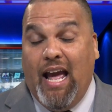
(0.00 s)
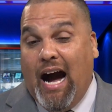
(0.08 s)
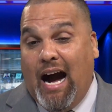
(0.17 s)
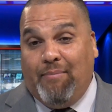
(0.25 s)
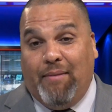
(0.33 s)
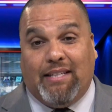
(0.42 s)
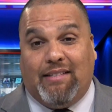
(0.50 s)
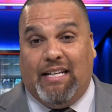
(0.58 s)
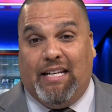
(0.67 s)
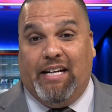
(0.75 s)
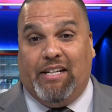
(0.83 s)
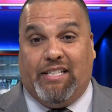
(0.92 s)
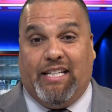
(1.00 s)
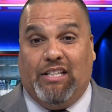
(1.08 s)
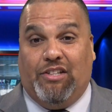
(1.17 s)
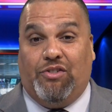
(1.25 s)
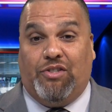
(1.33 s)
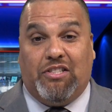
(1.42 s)
I'm not sitting here
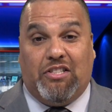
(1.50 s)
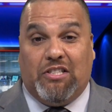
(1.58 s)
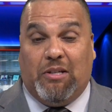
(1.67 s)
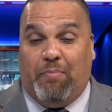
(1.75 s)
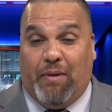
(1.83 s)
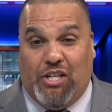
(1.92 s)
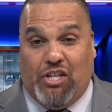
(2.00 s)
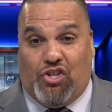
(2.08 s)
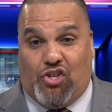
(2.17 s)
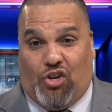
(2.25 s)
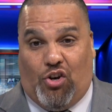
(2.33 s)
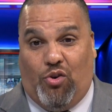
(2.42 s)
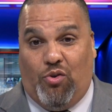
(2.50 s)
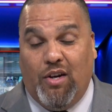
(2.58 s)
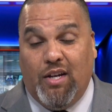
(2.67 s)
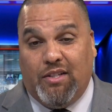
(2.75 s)
telling you this is an opinion show.